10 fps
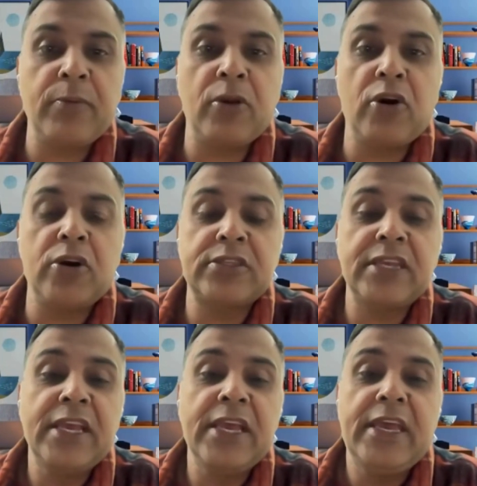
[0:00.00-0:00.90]
Because
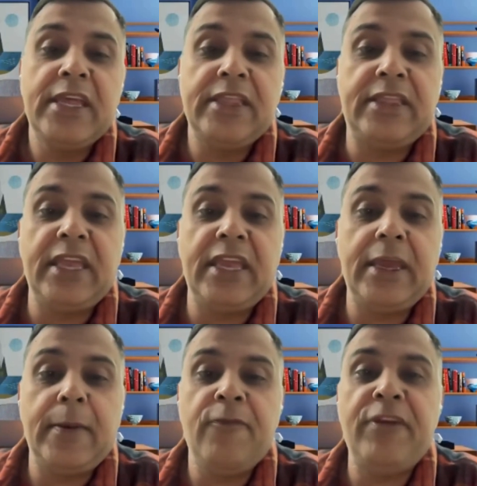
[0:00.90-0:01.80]

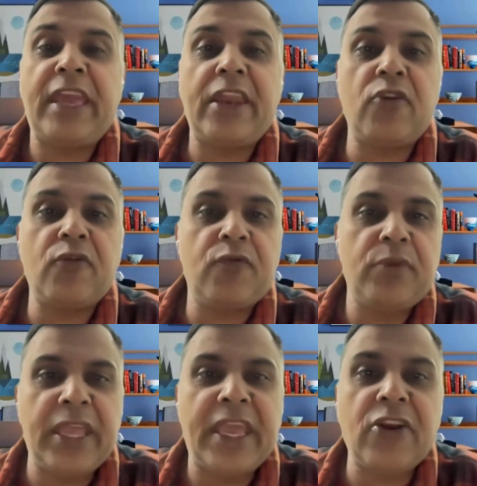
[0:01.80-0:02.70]
they cannot
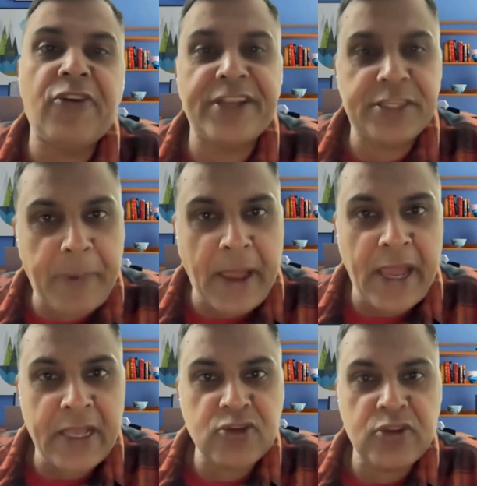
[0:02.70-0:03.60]

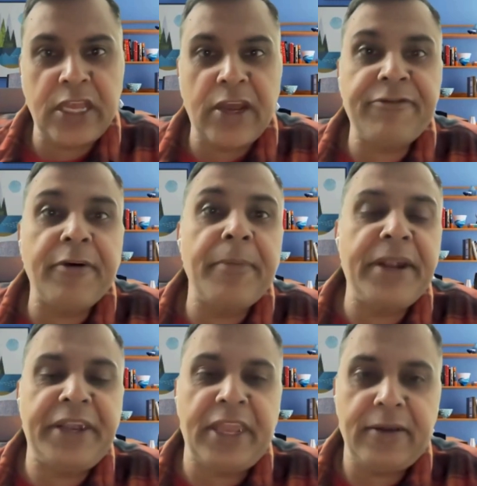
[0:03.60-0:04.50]
respire, so they are
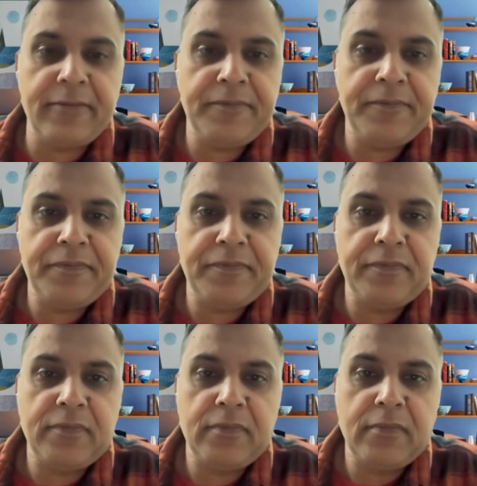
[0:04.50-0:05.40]
fermenting,
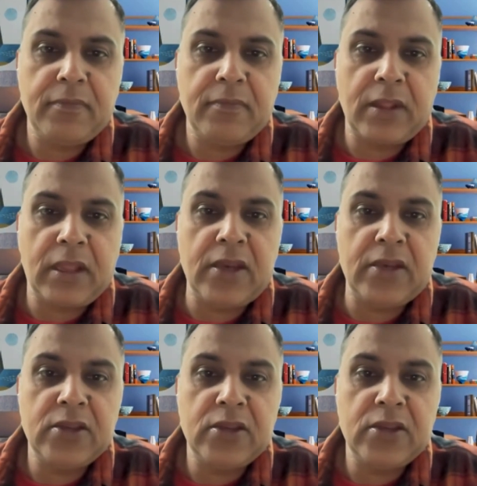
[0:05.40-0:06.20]
right?